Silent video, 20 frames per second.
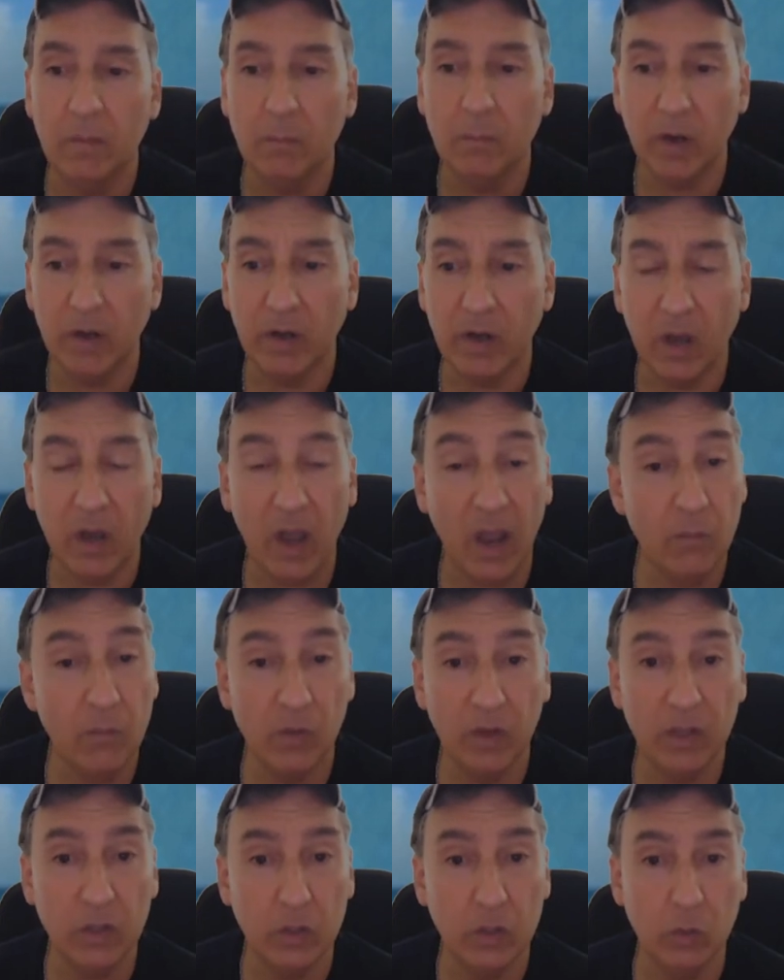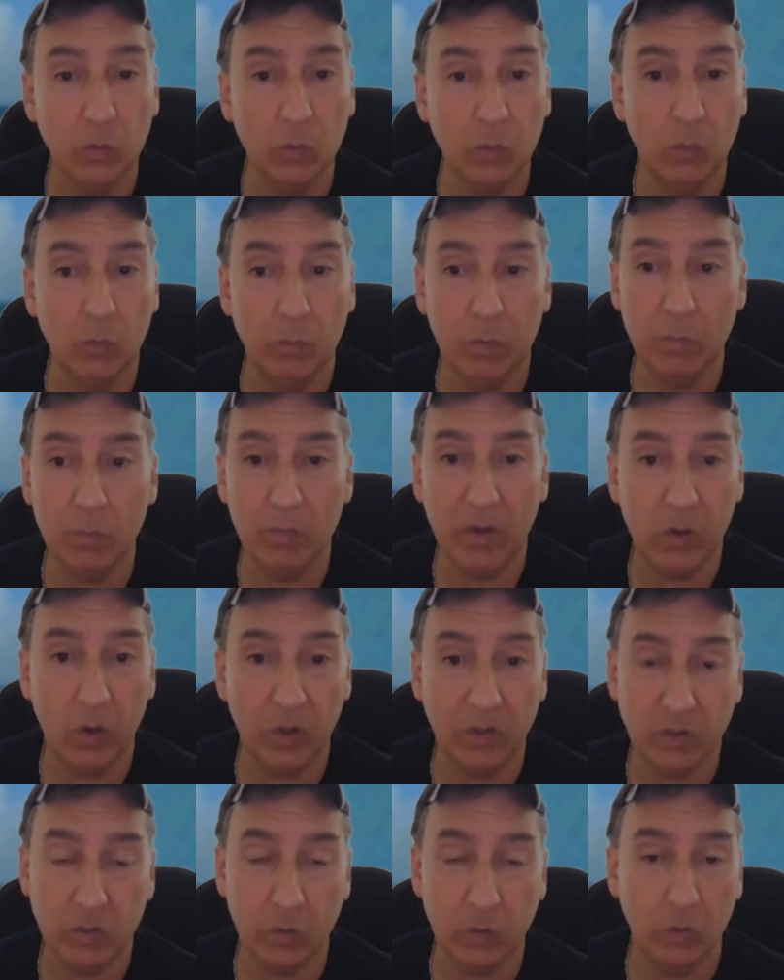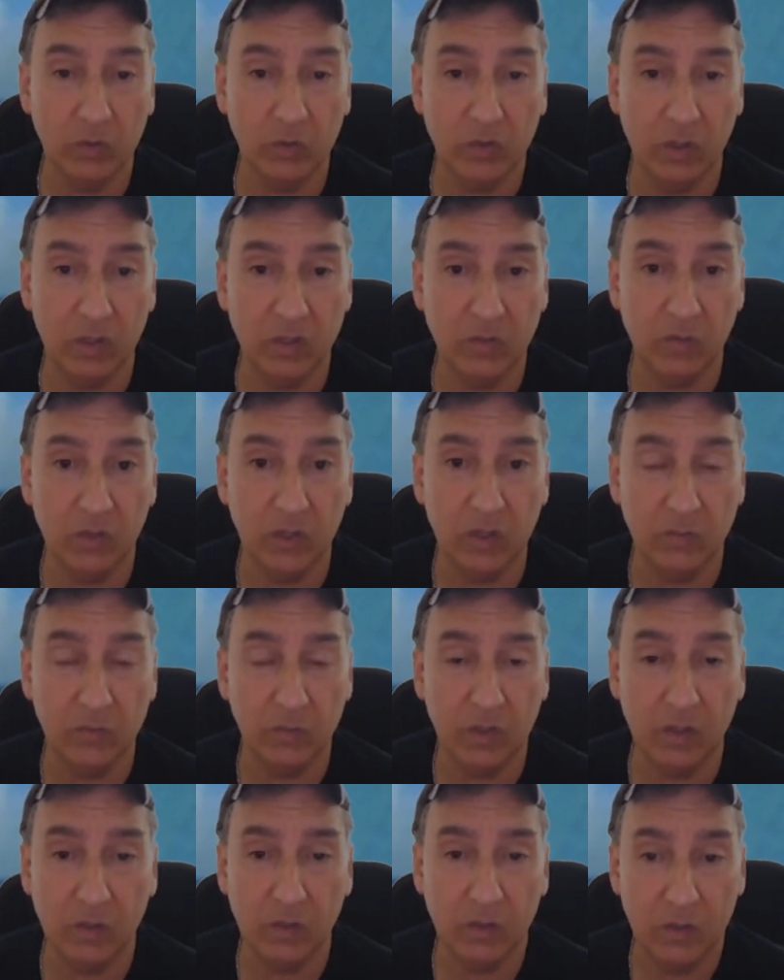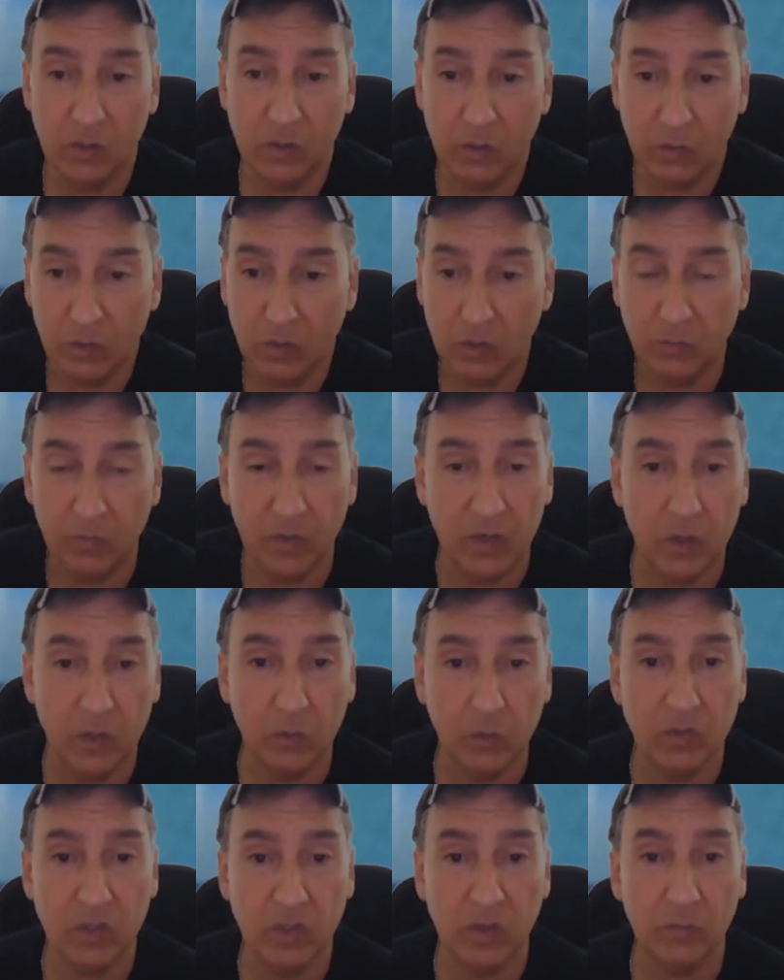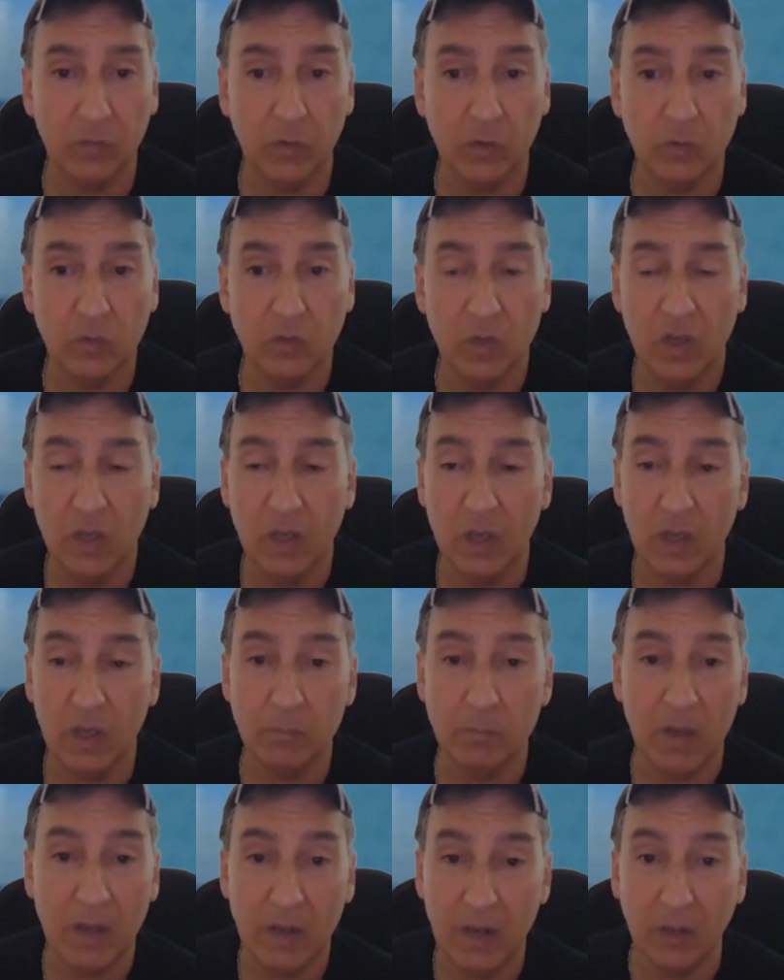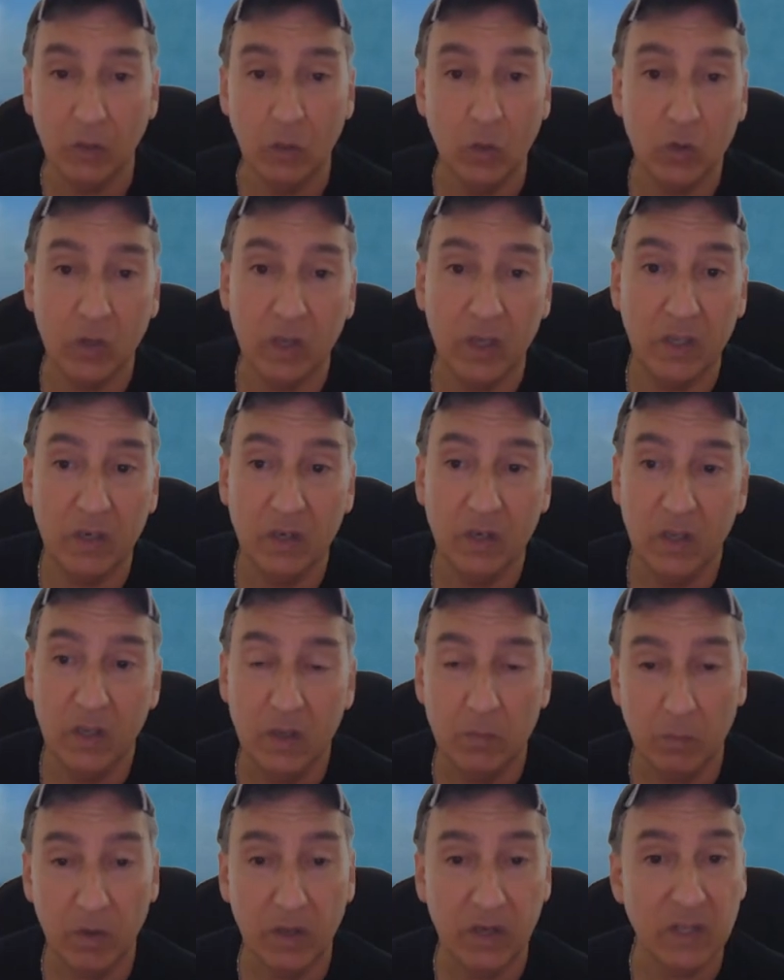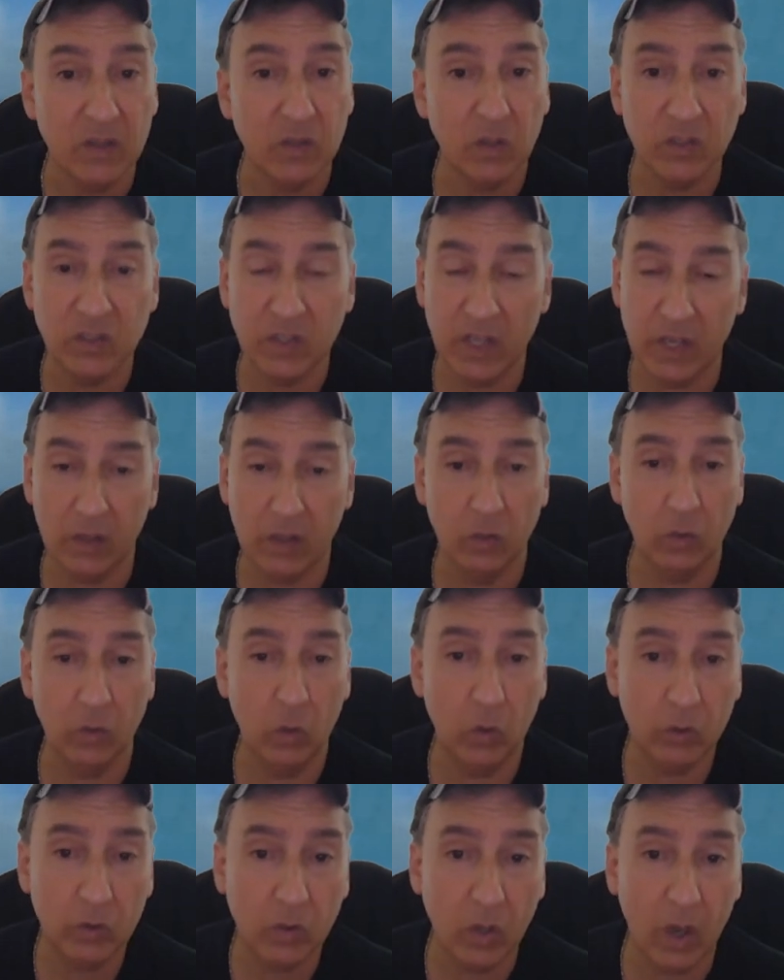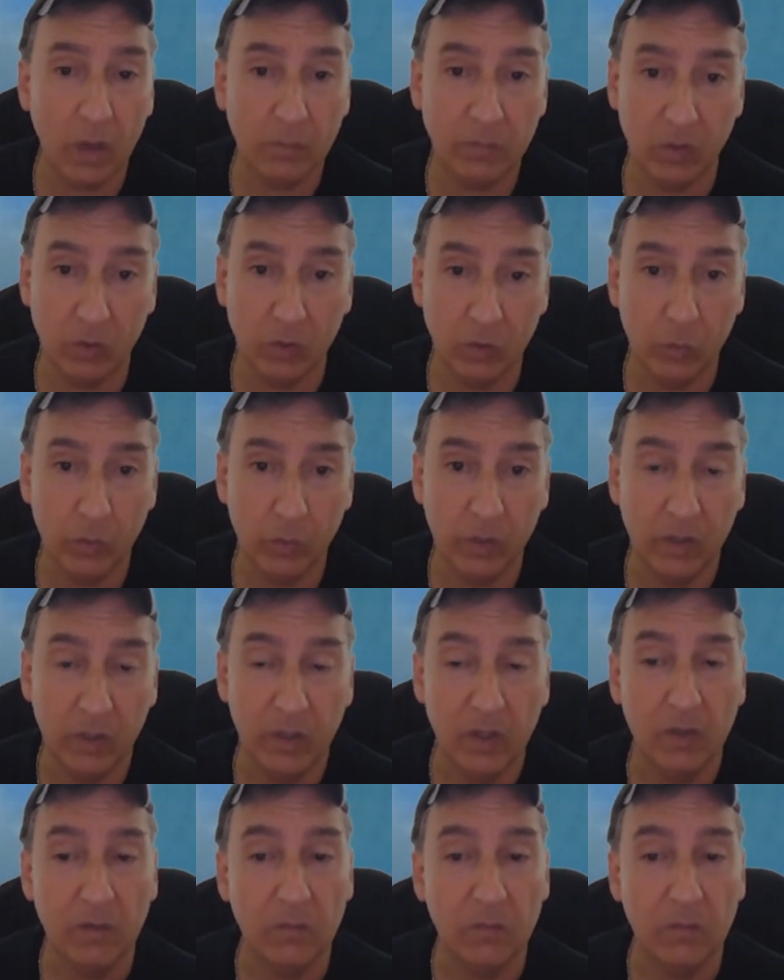But I really do put my heart and soul into these videos here, folks. It may not look it, but it does take a long time to do it.